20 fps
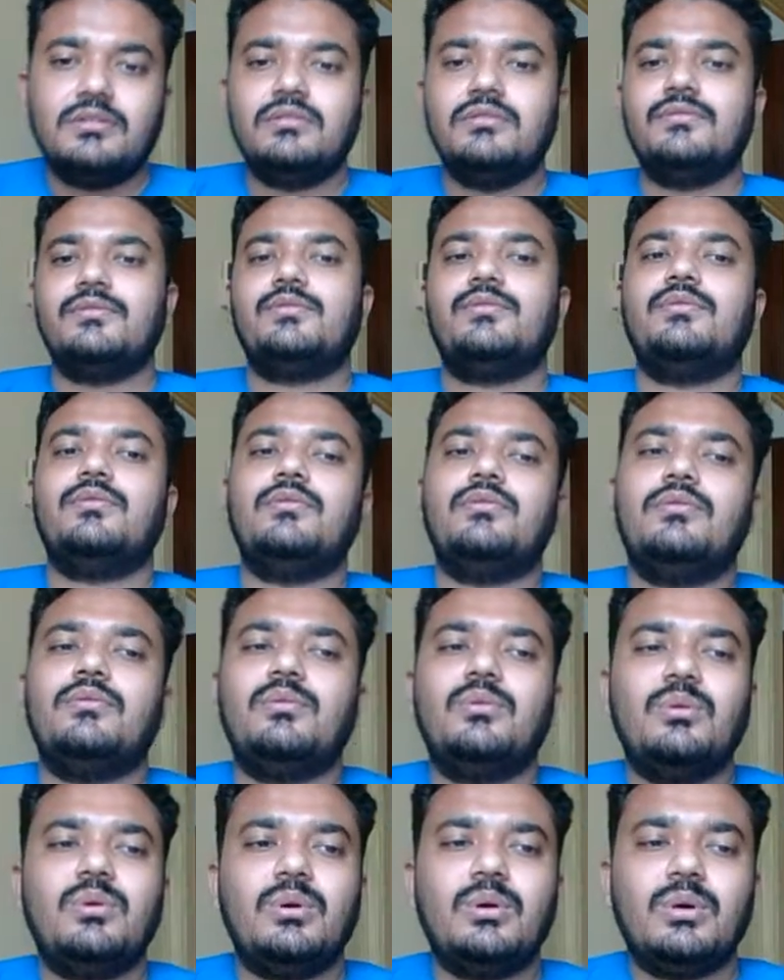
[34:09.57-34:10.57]

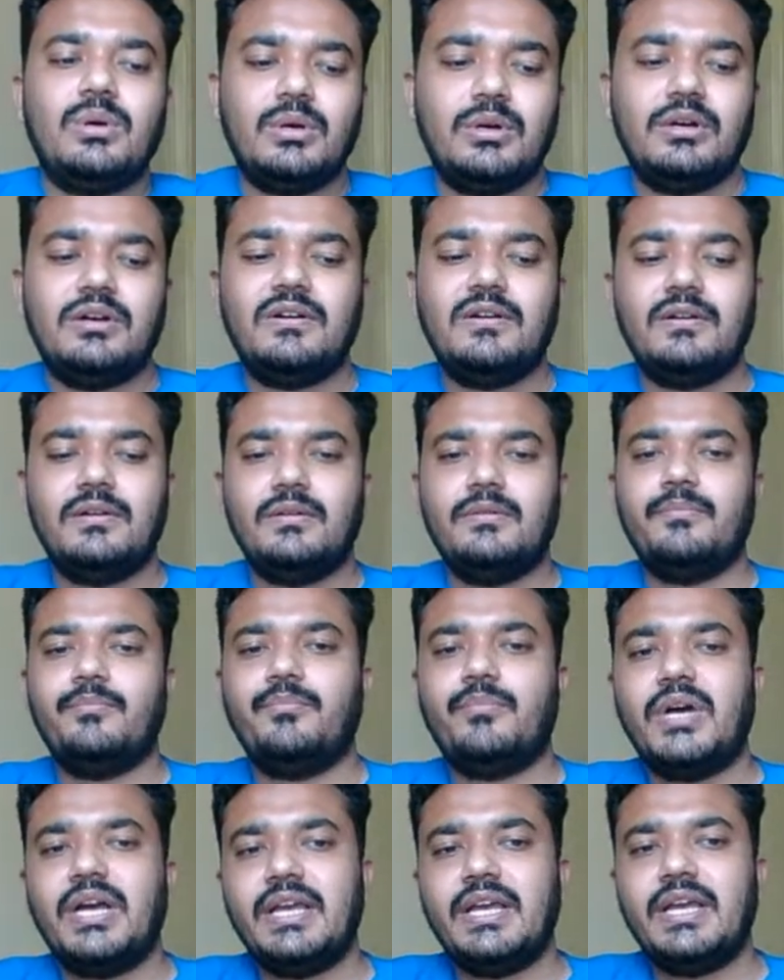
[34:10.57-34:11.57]
So
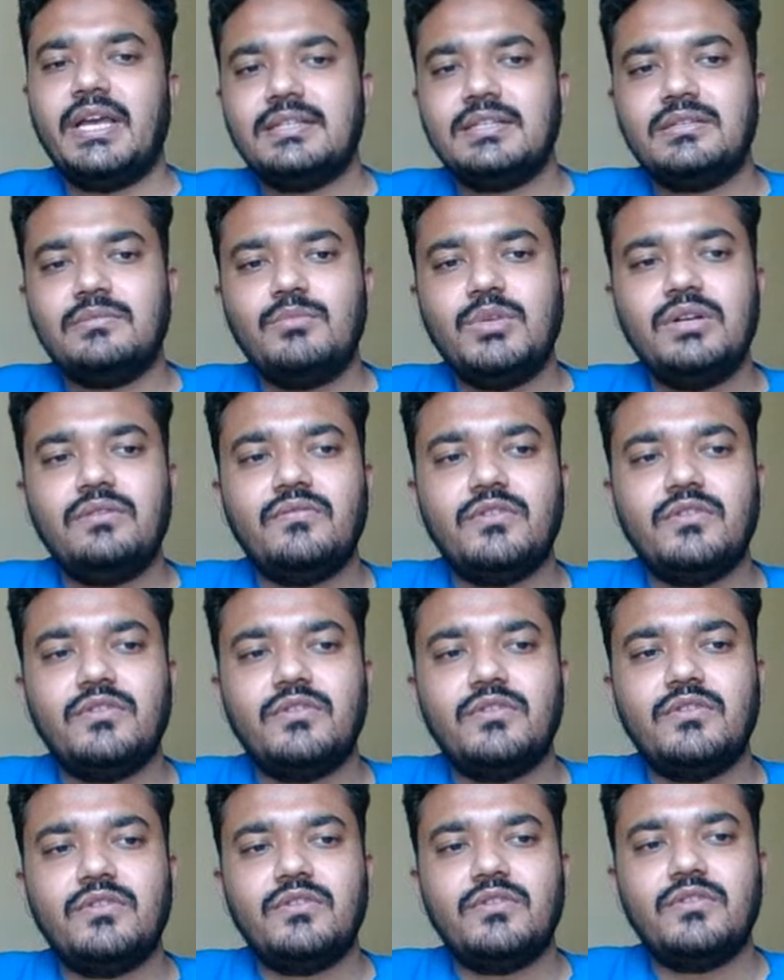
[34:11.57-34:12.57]
my assessment was
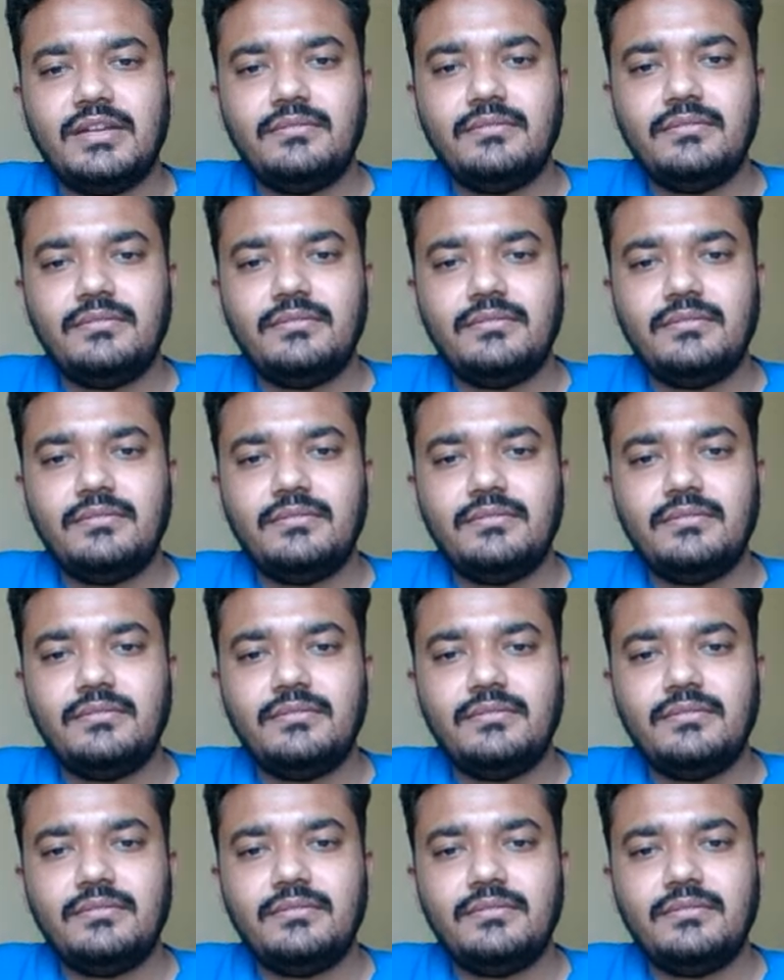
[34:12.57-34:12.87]
fine.